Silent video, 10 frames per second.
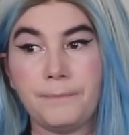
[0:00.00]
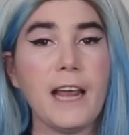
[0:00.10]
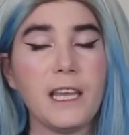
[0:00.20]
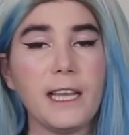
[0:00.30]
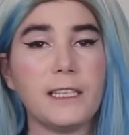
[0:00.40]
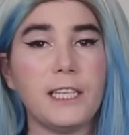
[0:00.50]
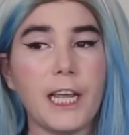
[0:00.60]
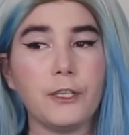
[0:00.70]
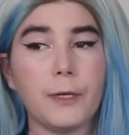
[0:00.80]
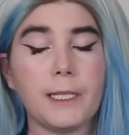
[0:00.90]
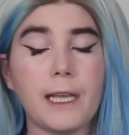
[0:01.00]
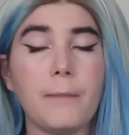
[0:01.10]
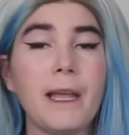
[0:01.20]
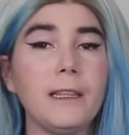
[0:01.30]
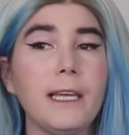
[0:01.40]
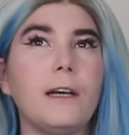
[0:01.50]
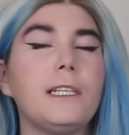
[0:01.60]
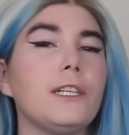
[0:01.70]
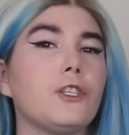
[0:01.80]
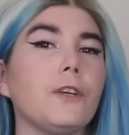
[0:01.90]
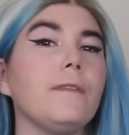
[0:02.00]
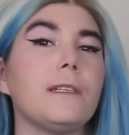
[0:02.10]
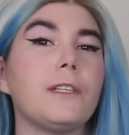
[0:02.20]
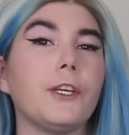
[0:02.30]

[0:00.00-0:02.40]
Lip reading: I think it's dangerous and mainly a disservice